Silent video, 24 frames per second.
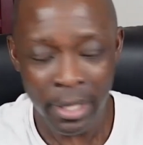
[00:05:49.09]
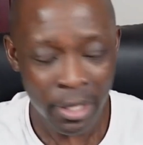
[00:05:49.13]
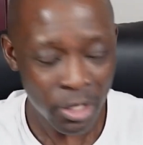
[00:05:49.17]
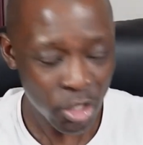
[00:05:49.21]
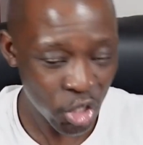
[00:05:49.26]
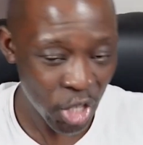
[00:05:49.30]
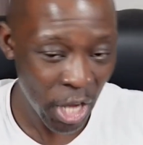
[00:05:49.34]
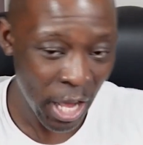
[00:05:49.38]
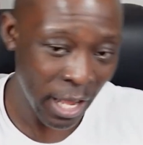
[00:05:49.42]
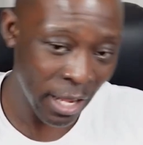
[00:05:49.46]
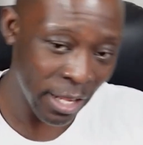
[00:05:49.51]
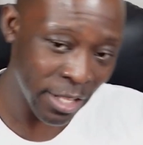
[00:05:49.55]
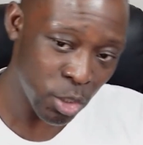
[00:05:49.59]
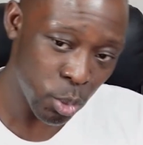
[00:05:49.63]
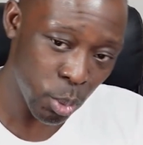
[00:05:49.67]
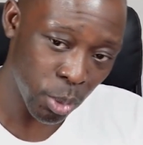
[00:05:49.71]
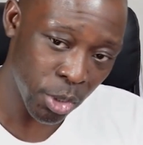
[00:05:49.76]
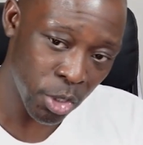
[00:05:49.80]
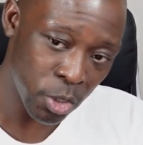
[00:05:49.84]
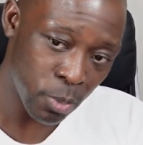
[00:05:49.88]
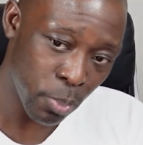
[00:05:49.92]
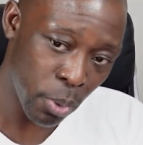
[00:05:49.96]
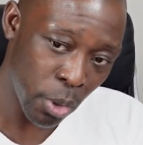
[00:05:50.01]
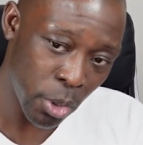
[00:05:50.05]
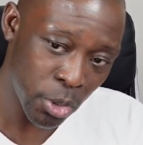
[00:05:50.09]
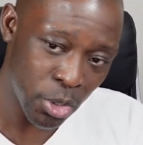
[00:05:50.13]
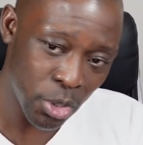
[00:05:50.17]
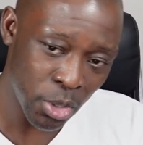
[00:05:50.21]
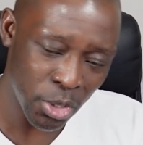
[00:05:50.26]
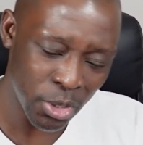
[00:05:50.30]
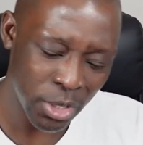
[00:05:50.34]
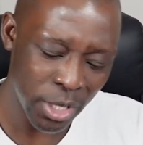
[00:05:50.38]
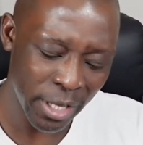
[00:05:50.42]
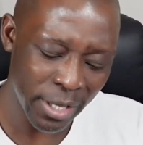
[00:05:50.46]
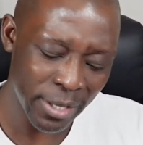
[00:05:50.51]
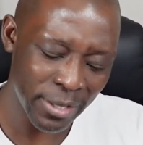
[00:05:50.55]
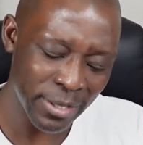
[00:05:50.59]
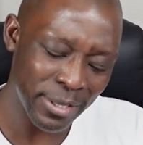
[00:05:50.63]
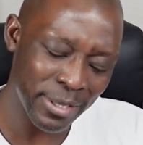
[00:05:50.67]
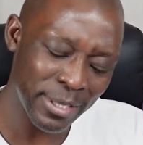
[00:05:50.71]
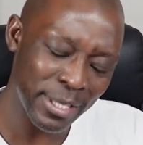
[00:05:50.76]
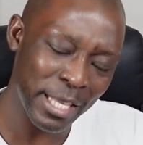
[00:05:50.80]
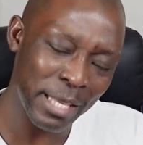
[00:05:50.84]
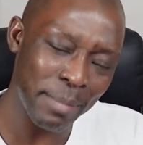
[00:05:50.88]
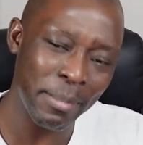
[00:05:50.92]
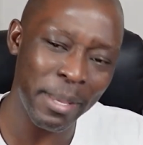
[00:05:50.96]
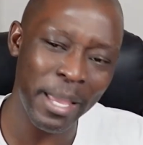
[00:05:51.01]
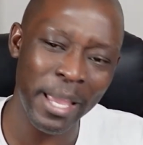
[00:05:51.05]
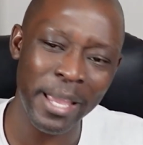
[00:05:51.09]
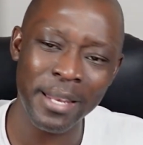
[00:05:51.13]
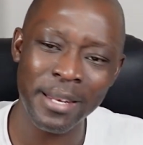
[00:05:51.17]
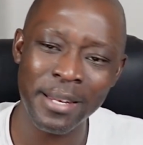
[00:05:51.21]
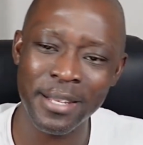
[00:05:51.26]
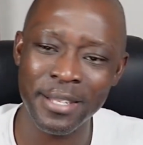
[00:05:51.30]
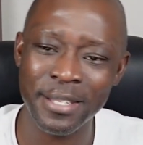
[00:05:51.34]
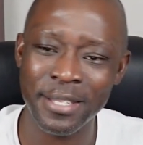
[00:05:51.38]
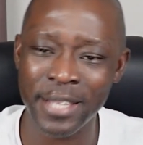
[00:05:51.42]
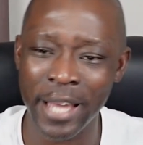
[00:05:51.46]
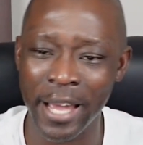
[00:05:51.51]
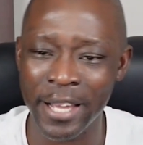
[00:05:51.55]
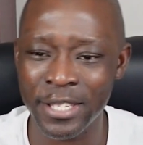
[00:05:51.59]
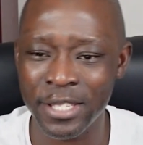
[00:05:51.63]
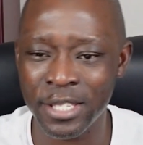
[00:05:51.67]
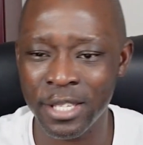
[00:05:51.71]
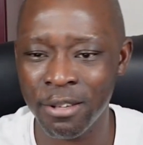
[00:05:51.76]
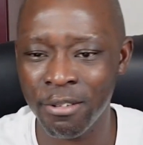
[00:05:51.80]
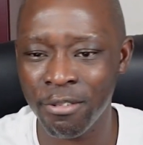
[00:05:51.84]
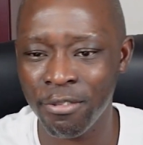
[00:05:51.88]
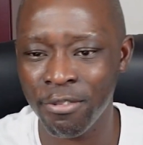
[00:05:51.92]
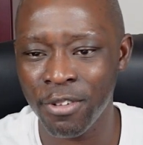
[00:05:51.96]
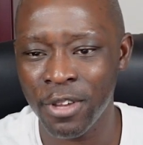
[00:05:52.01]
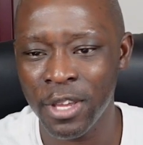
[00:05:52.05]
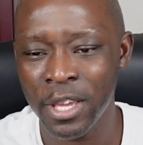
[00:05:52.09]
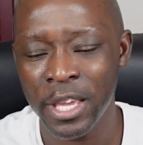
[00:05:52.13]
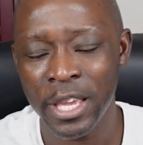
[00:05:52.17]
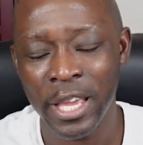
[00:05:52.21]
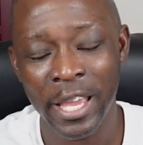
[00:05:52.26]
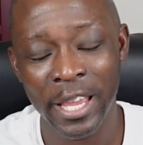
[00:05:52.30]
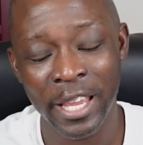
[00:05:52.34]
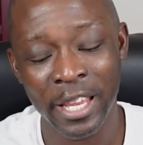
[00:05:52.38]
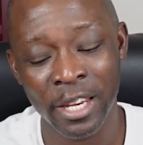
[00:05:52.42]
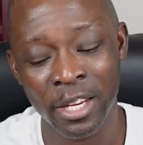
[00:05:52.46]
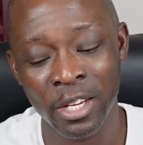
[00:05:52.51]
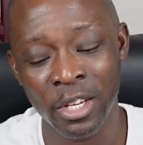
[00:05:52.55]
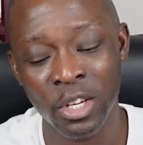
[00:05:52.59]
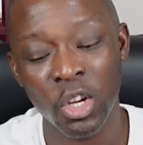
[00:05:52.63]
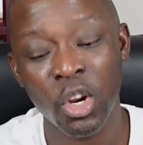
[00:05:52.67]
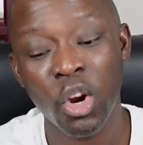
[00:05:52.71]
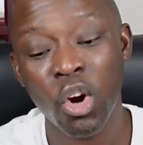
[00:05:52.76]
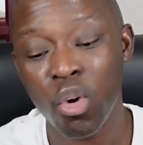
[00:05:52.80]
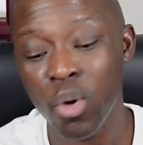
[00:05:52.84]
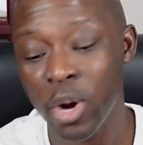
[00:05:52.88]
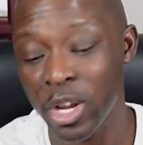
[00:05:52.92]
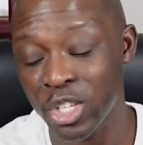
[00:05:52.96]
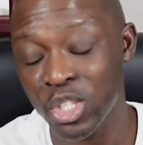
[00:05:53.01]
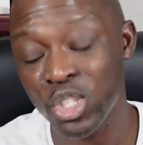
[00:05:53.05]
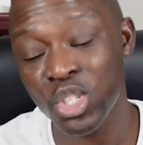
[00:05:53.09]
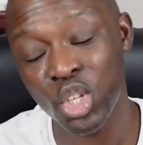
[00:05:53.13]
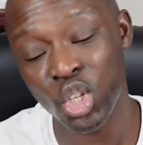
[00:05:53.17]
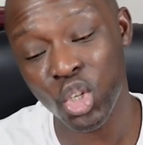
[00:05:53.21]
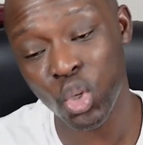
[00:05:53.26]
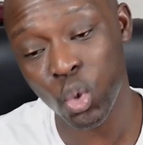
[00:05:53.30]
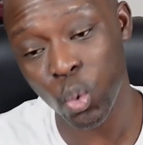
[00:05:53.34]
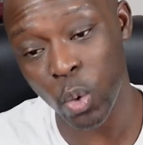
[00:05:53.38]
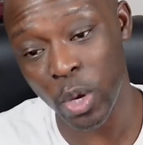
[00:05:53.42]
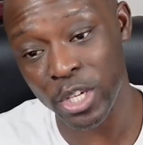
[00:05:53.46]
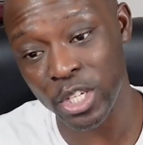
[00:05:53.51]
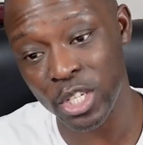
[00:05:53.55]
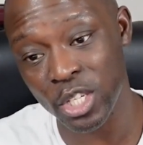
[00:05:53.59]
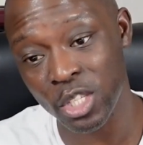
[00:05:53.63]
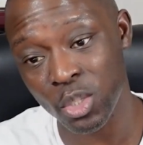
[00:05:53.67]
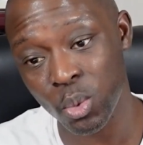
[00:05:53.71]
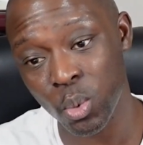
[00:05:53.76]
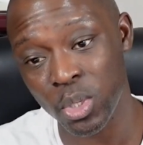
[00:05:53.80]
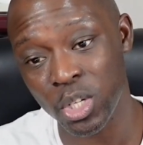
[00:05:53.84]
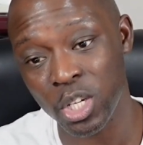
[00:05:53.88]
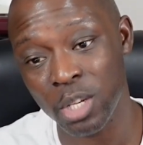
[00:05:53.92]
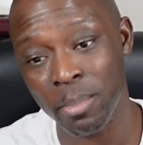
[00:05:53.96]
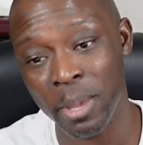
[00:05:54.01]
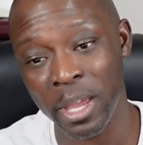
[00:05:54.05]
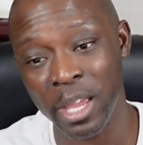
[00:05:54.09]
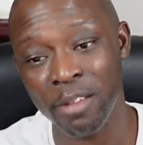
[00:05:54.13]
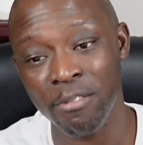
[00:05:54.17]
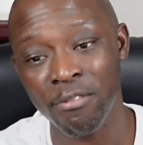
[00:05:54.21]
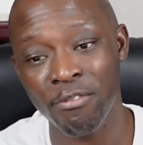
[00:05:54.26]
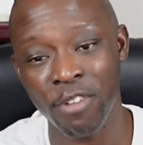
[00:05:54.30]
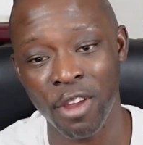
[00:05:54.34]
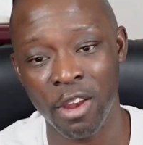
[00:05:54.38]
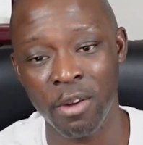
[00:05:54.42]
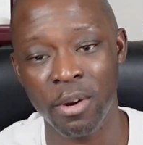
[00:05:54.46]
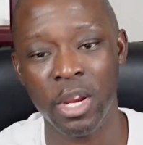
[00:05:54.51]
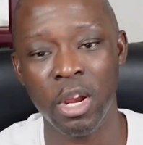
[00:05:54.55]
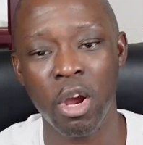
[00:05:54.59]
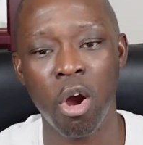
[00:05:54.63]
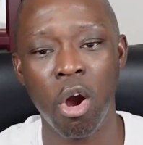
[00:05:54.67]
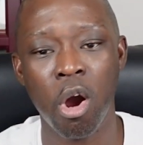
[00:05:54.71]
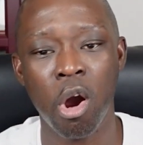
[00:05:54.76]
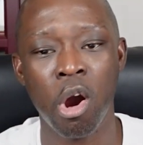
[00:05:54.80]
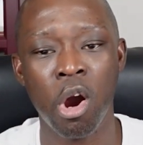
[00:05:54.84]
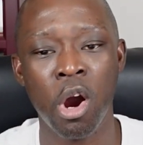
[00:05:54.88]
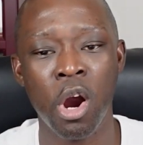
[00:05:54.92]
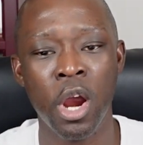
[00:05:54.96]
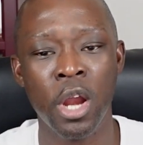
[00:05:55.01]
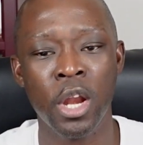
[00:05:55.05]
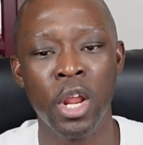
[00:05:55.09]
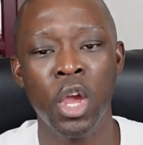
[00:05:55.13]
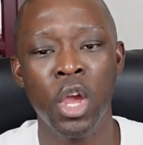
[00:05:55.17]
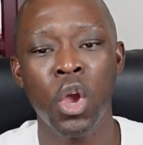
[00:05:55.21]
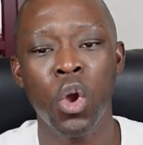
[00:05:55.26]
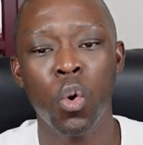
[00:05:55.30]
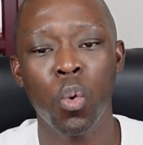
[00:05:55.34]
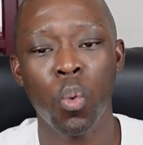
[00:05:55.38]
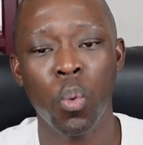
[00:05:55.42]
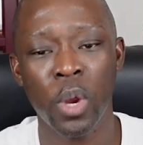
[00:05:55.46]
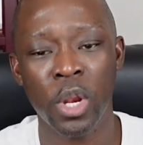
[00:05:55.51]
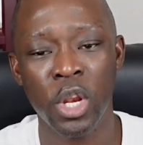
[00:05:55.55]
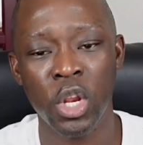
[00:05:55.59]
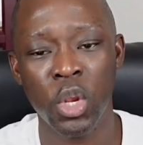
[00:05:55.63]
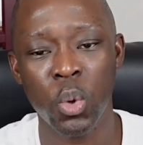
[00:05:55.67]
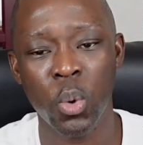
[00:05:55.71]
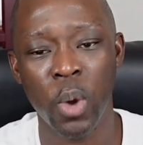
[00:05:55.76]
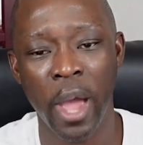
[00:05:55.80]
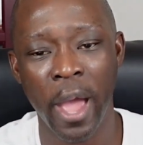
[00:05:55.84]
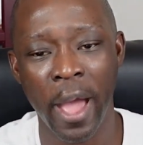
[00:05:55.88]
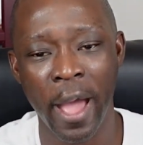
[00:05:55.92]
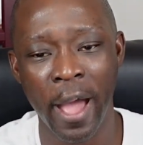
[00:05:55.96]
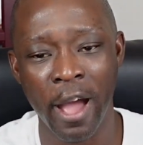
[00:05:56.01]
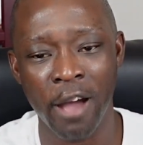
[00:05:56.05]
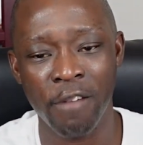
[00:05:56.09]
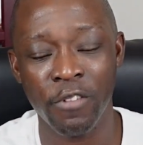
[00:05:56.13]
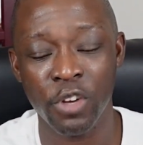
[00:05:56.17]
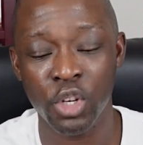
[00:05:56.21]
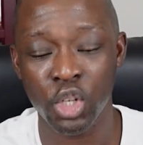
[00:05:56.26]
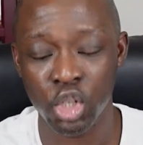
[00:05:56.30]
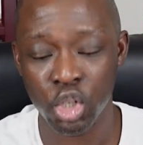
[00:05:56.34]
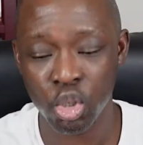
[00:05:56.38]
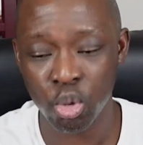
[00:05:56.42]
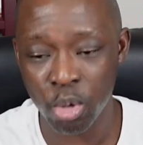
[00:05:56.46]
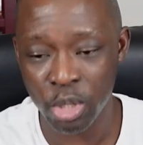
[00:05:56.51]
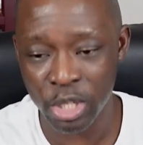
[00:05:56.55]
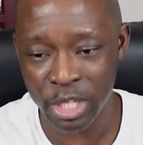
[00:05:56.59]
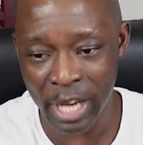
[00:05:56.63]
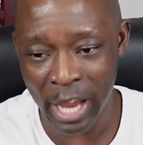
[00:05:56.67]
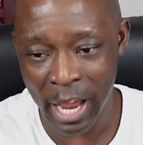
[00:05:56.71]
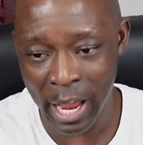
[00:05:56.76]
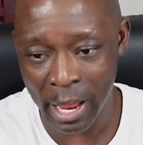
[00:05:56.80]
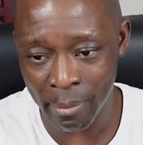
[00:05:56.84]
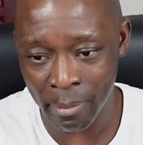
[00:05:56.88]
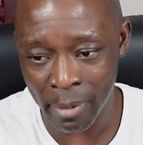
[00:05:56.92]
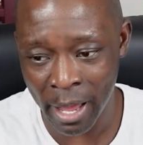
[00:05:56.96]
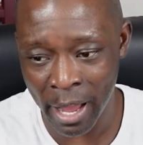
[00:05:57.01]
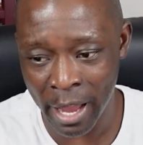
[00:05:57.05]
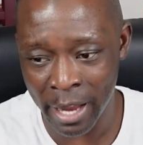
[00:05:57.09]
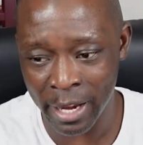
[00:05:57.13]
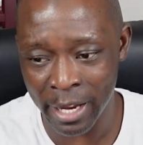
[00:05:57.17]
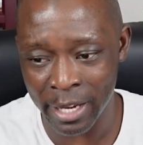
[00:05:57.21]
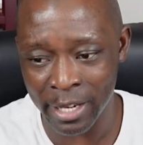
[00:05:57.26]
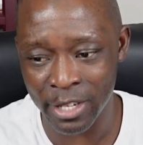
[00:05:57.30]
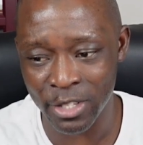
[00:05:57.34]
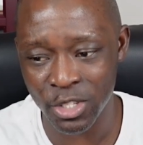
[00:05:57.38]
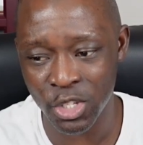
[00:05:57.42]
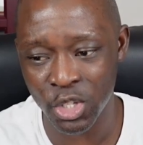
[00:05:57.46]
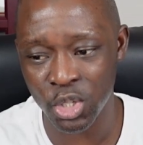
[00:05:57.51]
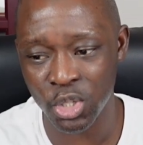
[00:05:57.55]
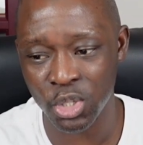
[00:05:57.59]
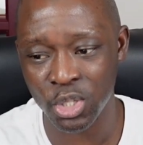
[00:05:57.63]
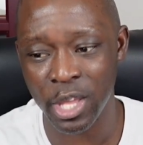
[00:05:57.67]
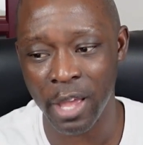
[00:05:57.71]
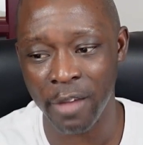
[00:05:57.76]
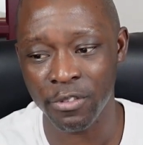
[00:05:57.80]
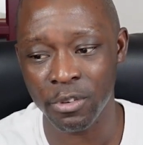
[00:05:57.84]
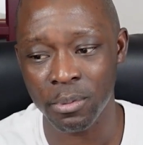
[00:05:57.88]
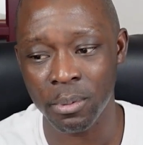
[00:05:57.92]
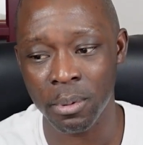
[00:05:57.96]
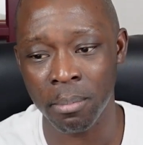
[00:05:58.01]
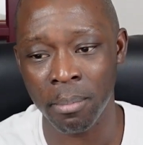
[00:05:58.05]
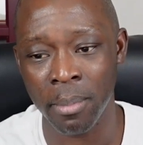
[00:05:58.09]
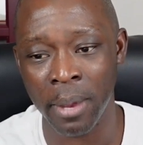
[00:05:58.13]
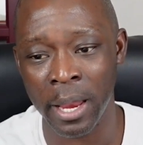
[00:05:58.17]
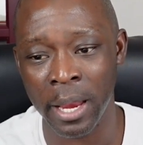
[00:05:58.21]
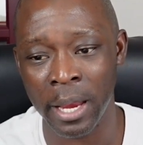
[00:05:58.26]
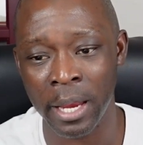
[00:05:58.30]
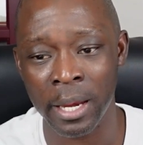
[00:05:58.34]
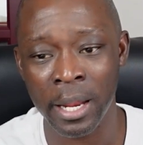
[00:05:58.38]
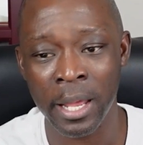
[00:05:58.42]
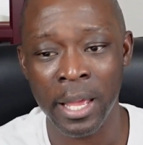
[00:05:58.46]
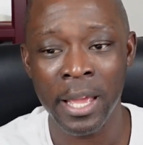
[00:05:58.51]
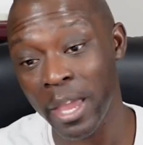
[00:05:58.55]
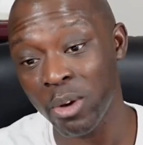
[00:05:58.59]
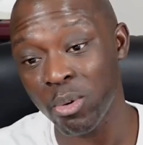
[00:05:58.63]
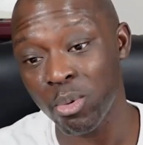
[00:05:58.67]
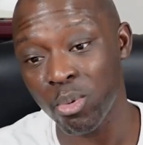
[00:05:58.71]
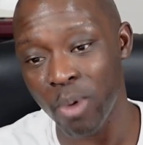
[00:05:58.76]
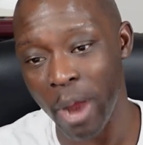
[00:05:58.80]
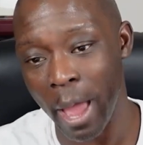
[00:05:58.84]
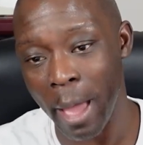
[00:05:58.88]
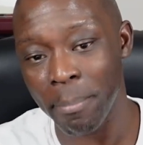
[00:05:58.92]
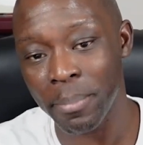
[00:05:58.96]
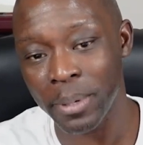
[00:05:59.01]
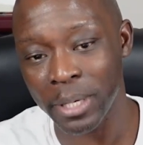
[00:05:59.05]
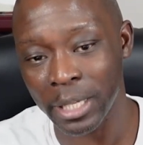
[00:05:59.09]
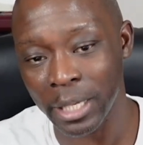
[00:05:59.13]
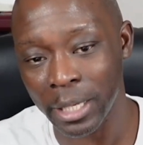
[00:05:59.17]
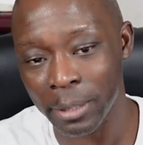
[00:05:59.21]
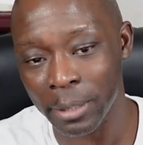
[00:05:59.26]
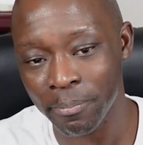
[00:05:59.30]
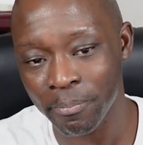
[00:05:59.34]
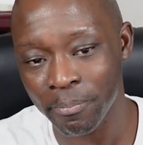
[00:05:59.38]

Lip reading: Challenge with this person is they can seem indecisive in crunch situations, which can make it very hard when you have a short timeline and decisions have to be made rapidly.